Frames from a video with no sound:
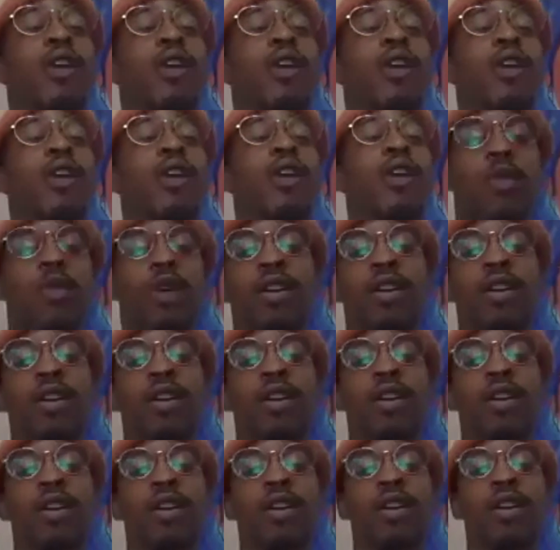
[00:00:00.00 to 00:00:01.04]

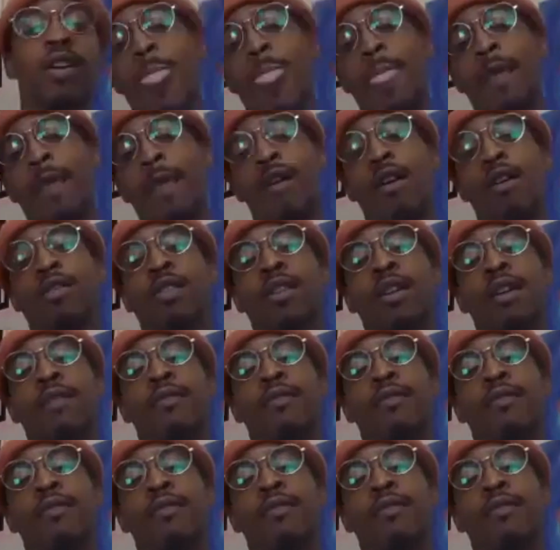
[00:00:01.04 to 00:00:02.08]
D.Will called
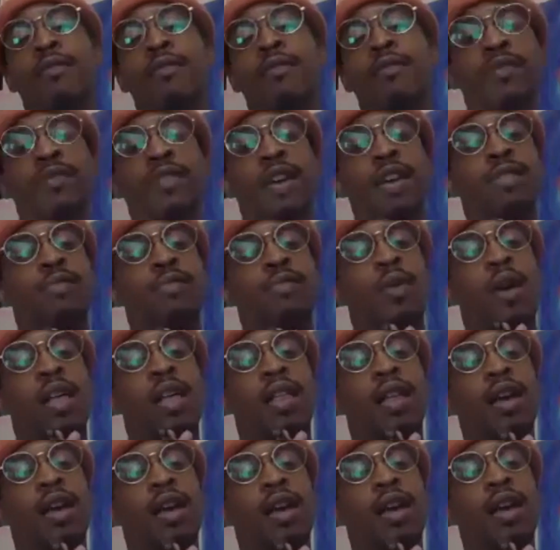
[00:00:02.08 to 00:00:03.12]
Never Enough. That's
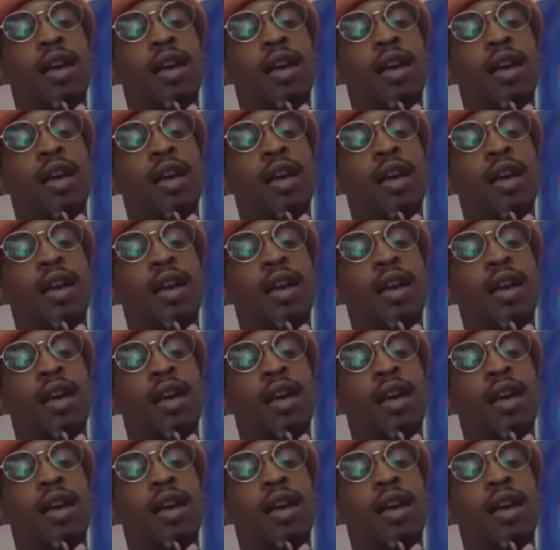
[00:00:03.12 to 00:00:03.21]
probably